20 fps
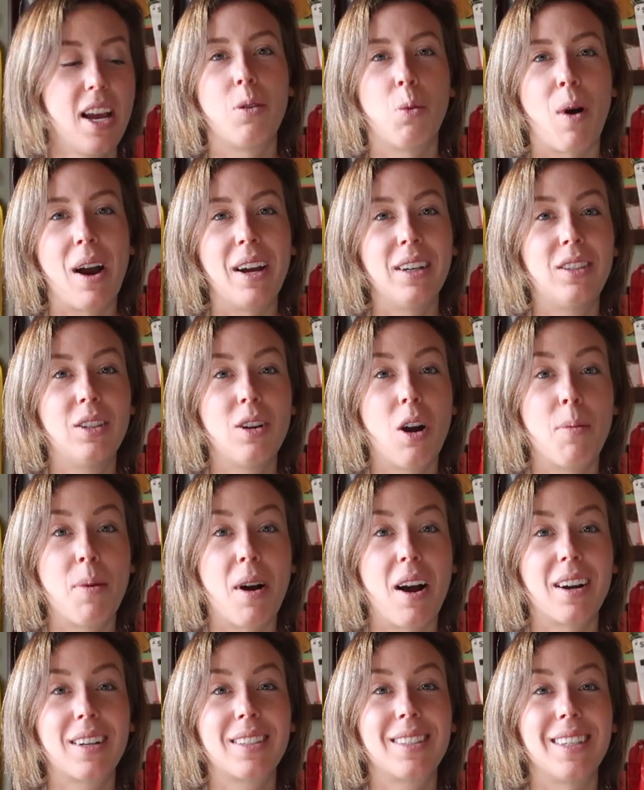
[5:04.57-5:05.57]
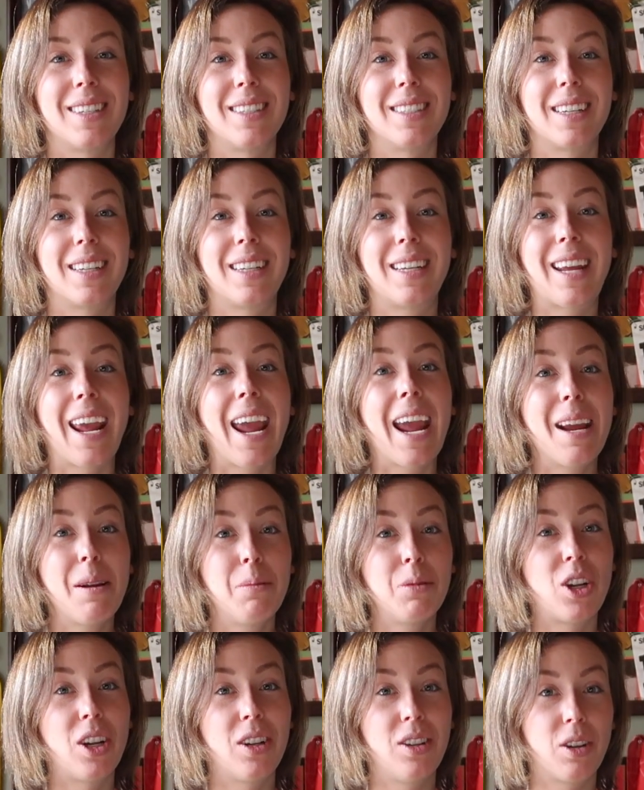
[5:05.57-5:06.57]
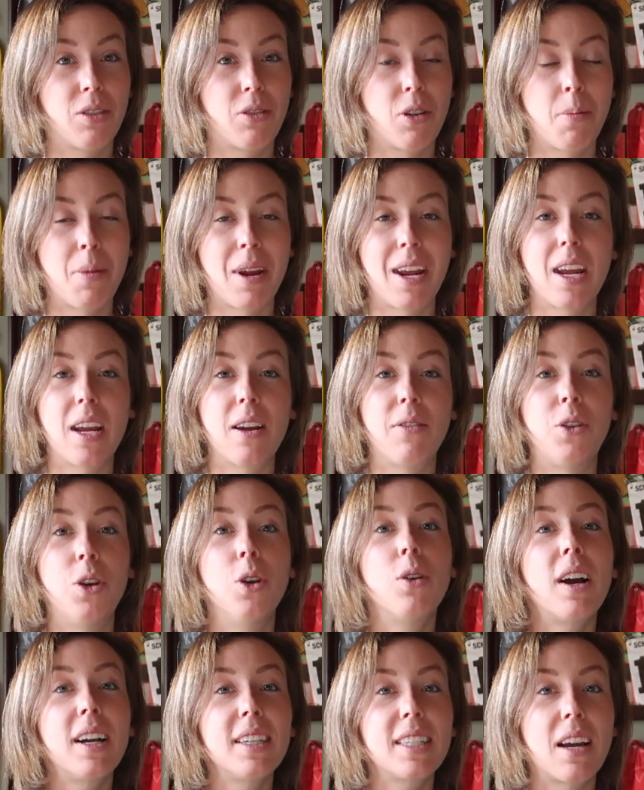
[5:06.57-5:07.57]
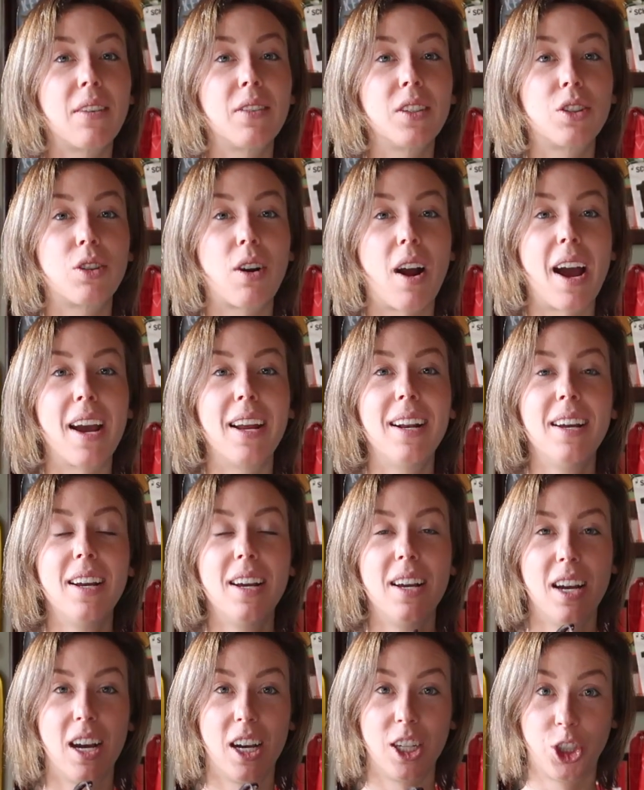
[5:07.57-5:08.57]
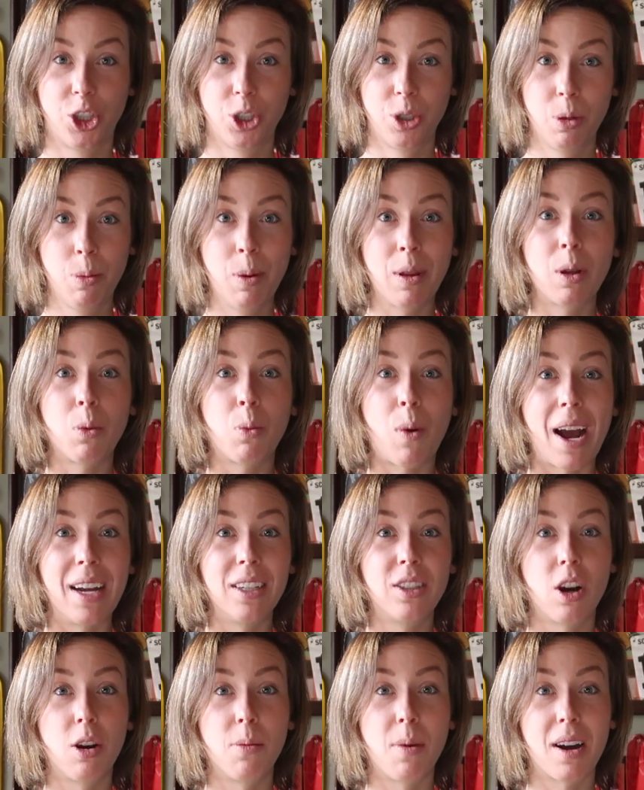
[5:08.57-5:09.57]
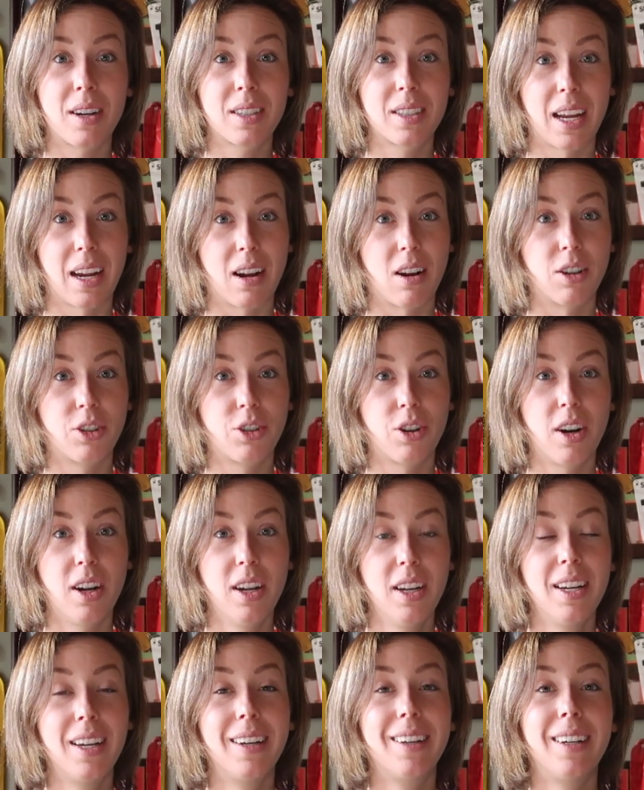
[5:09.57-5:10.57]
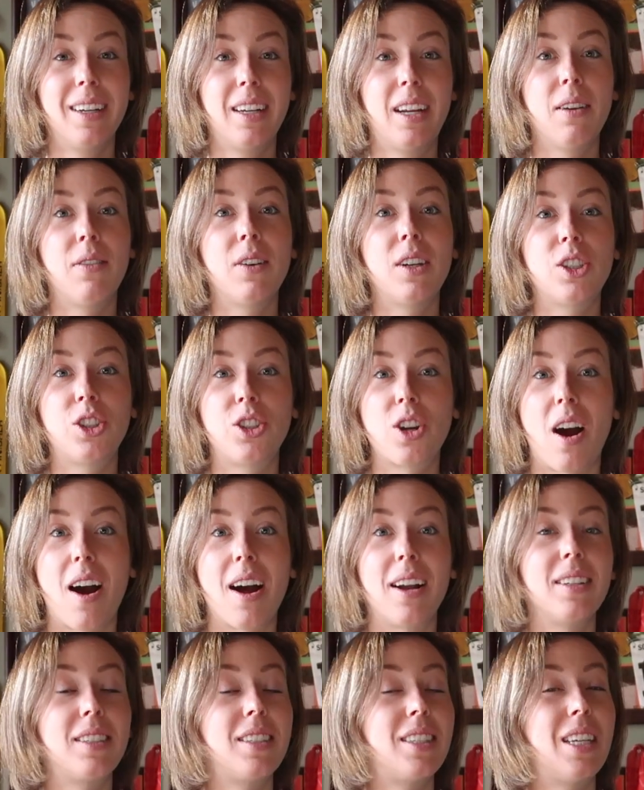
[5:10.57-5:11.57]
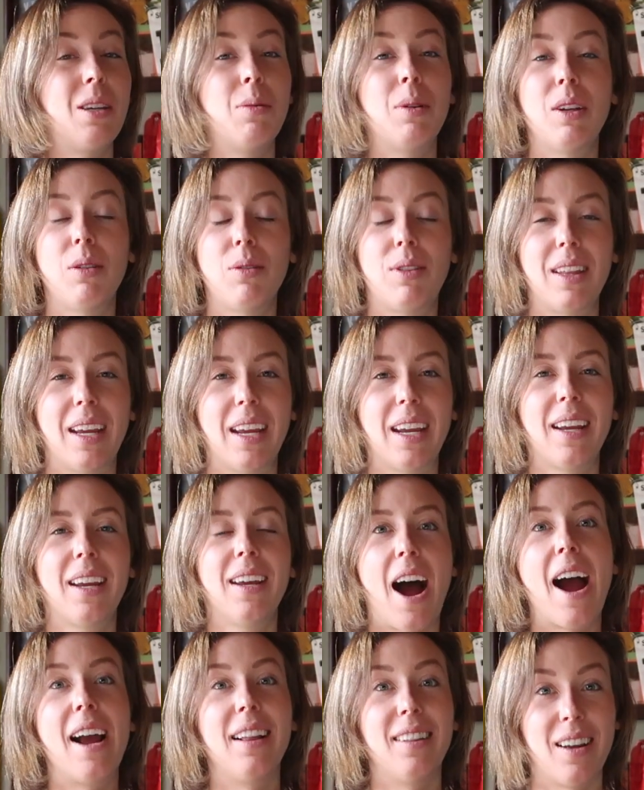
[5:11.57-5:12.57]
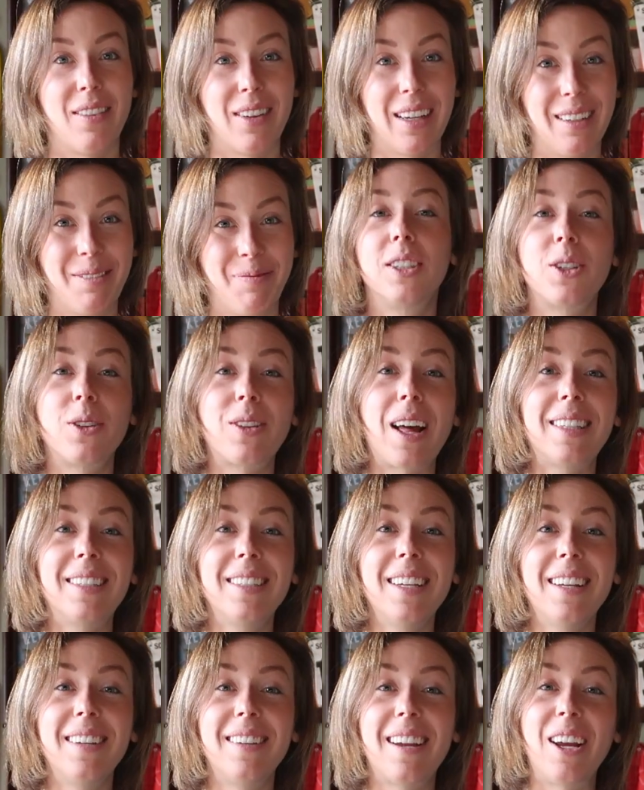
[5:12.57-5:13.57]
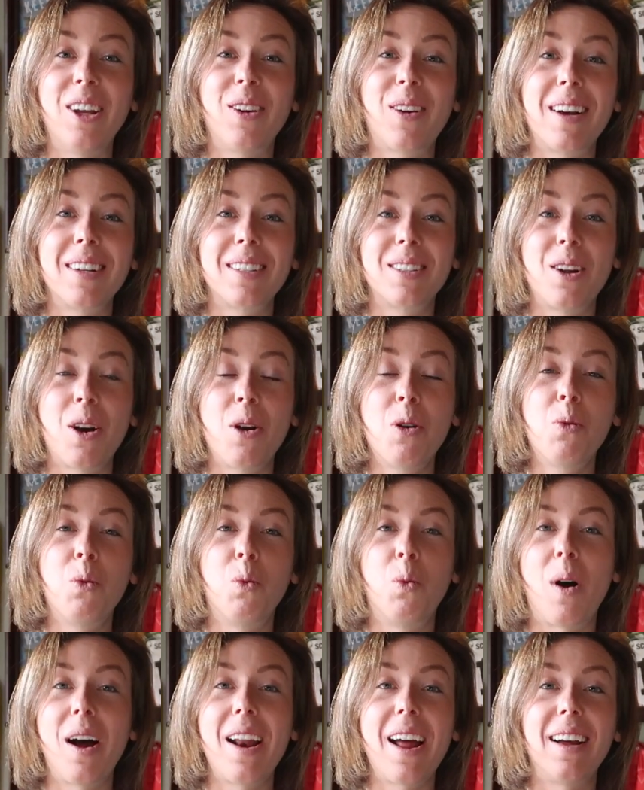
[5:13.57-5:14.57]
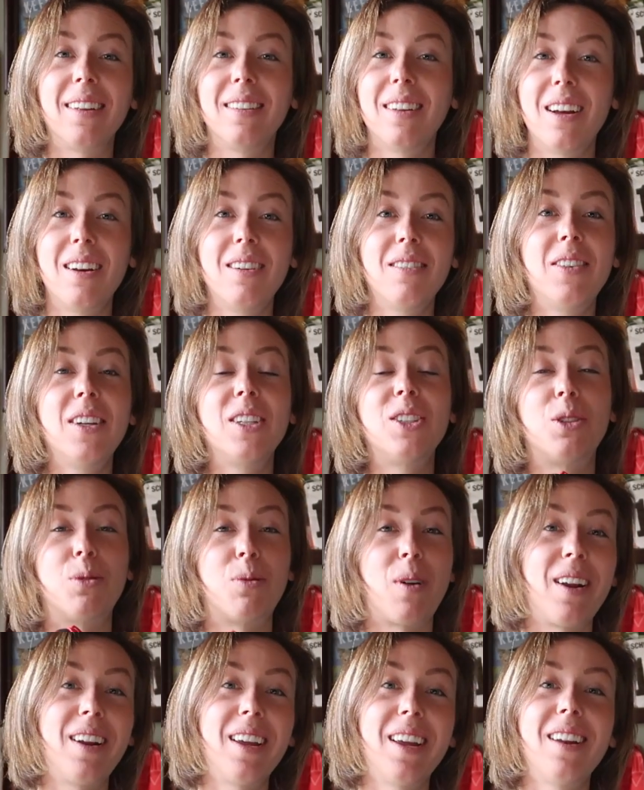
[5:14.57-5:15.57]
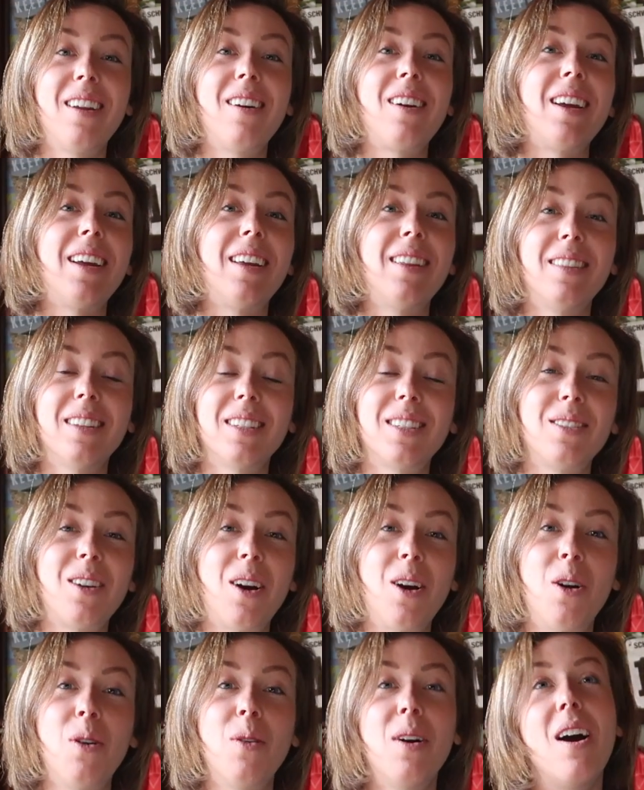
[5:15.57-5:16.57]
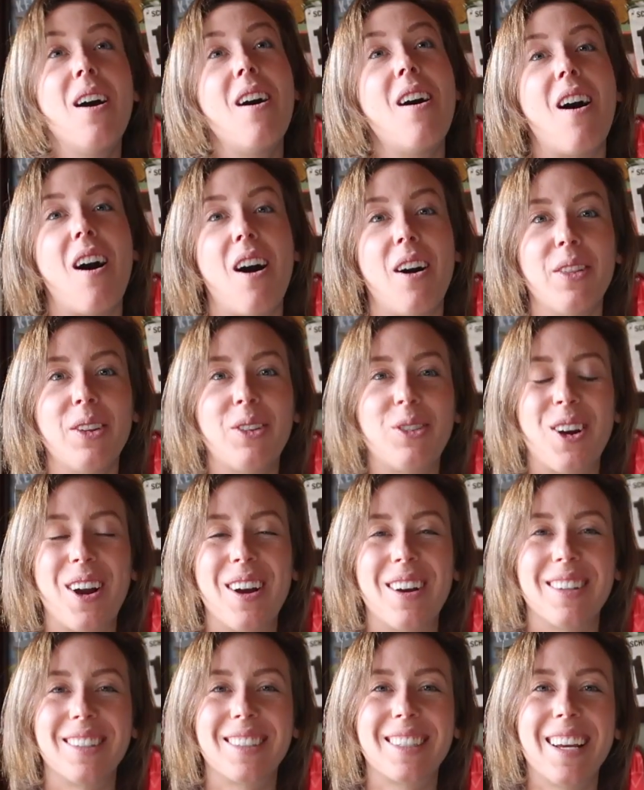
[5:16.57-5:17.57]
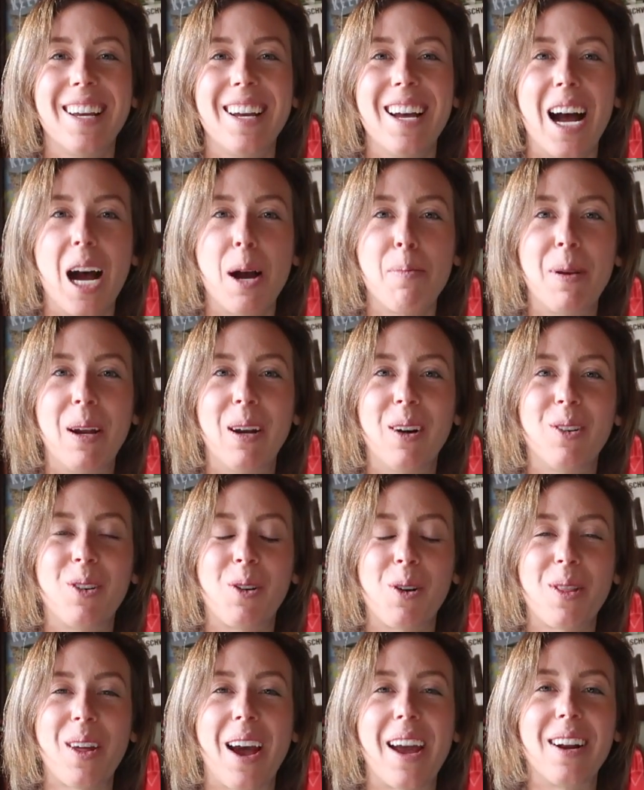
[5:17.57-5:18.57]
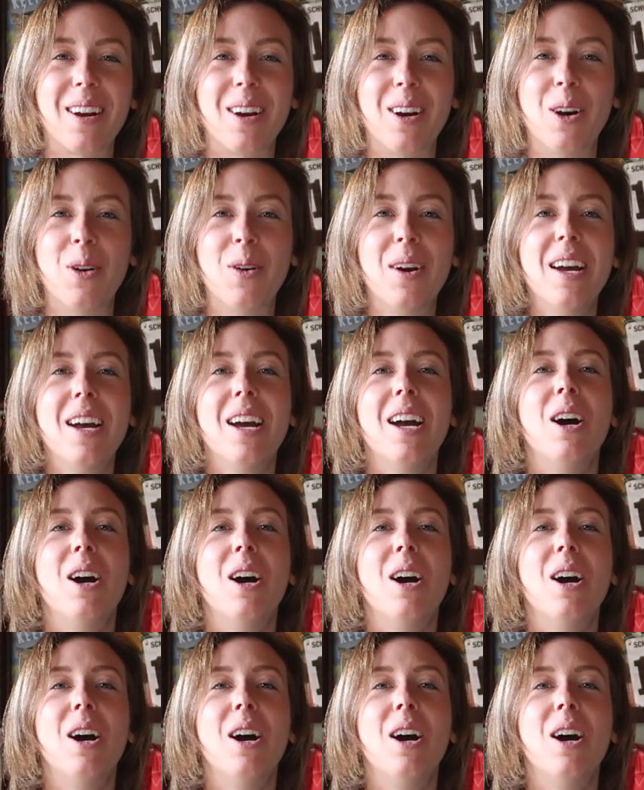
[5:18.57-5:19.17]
The wide toe box is a game changer for me. If you guys haven't tried a shoe with a wide toe box like Altra, give it a shot, see what you think. I love it. So that's it. Now you guys know what I love to run in the snow on the trails up here in North Idaho.